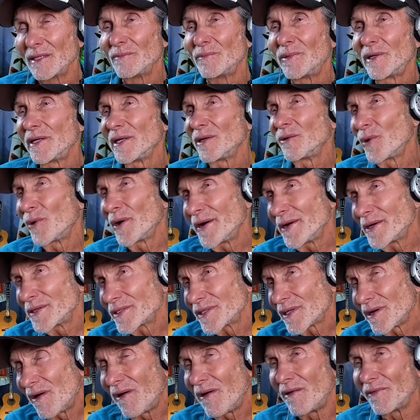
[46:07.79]
But it wears
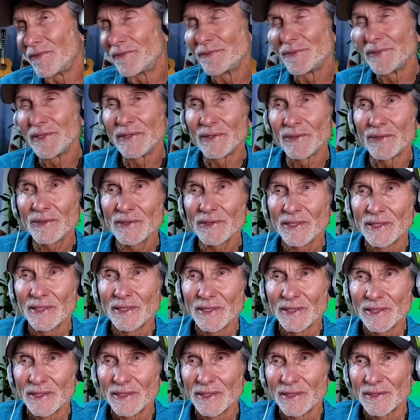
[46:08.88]
off,
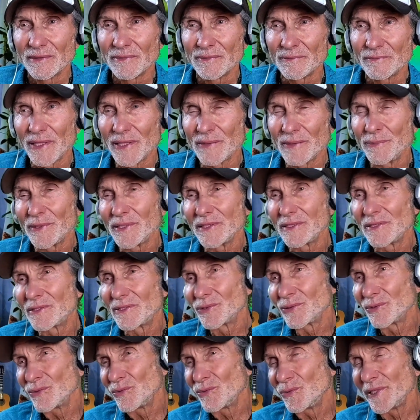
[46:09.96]
maybe
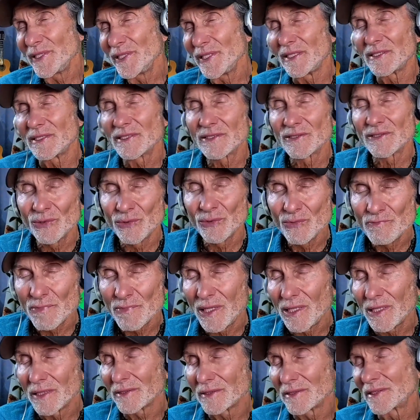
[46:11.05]
2 weeks, 2
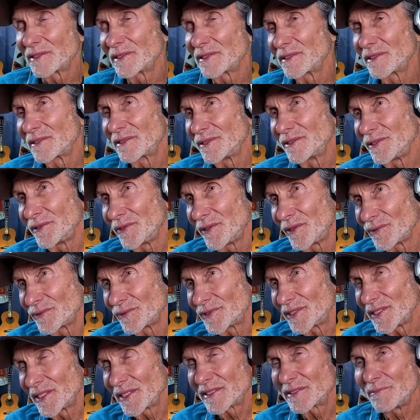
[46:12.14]
months,
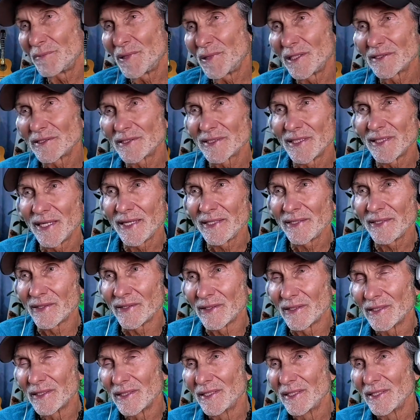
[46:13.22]
6 months
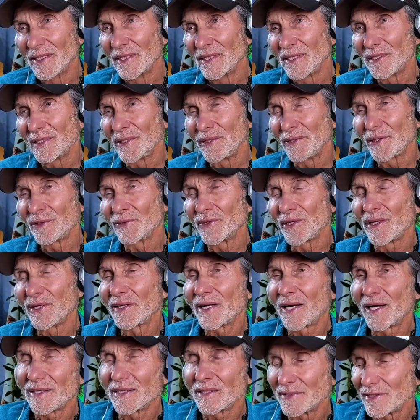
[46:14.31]
later, they're
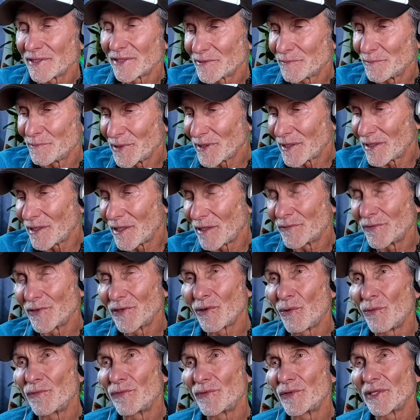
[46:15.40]
kind of just been covered
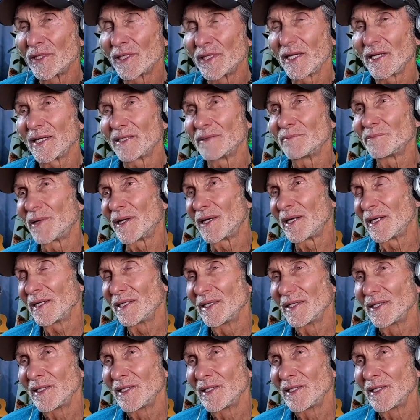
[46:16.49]
over again by,